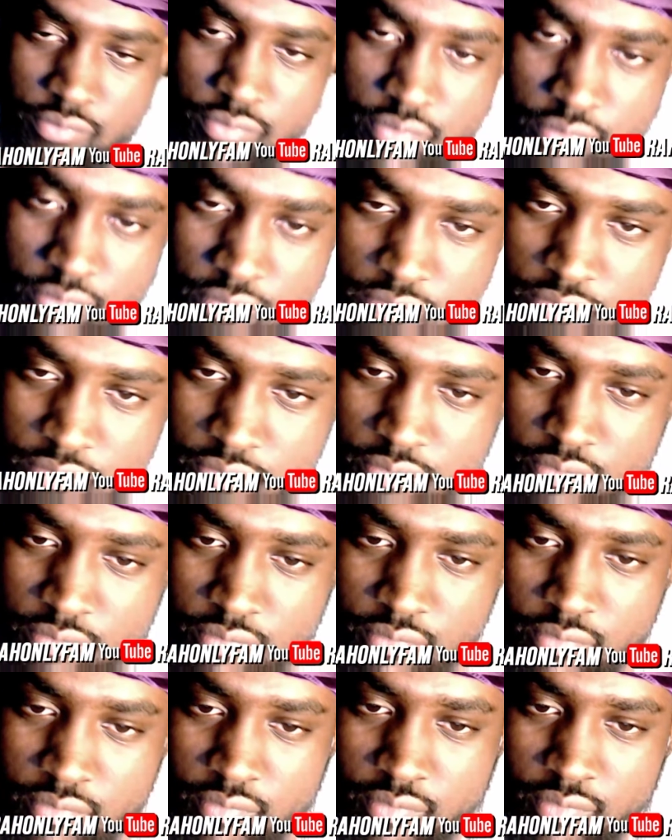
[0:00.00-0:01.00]
Stop it.
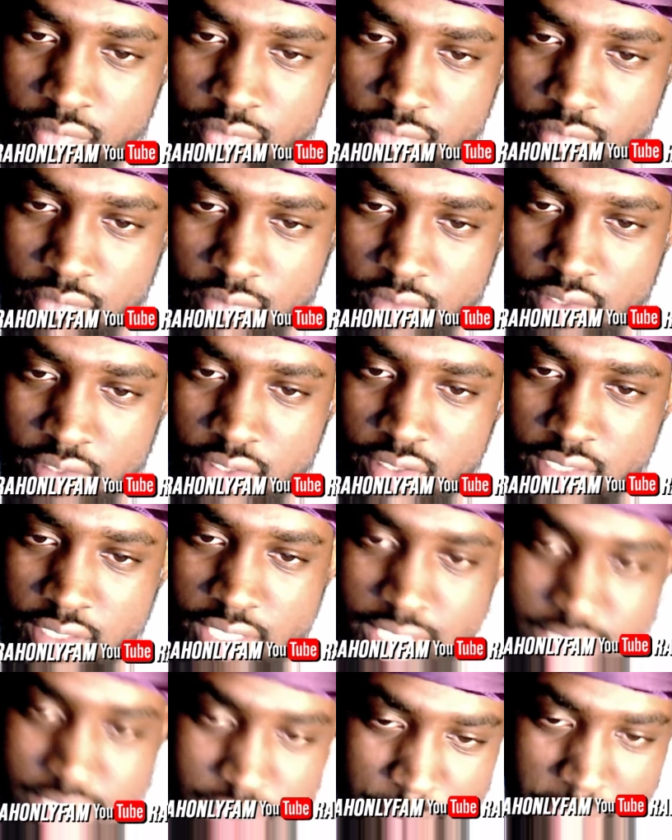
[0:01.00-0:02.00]
Get, Get
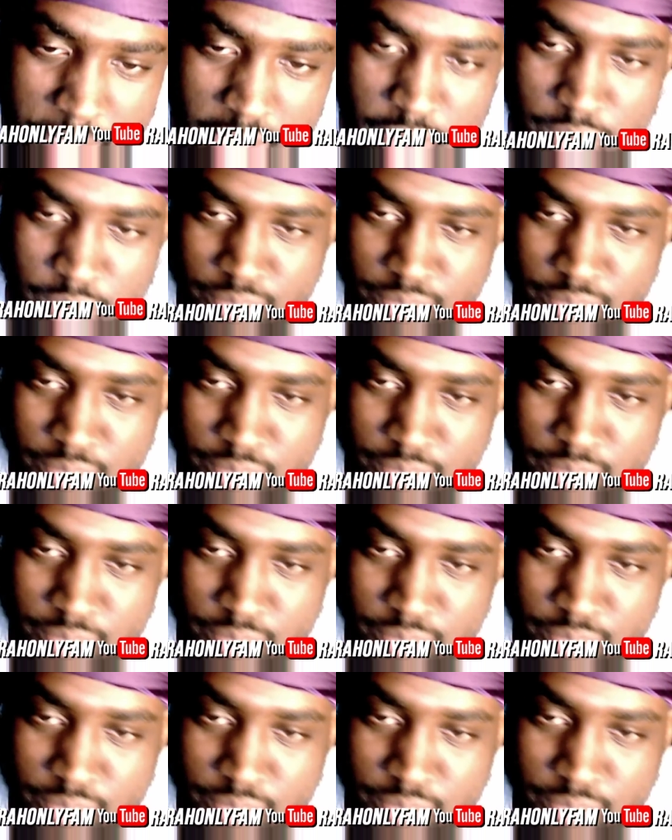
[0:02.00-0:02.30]
some, some help.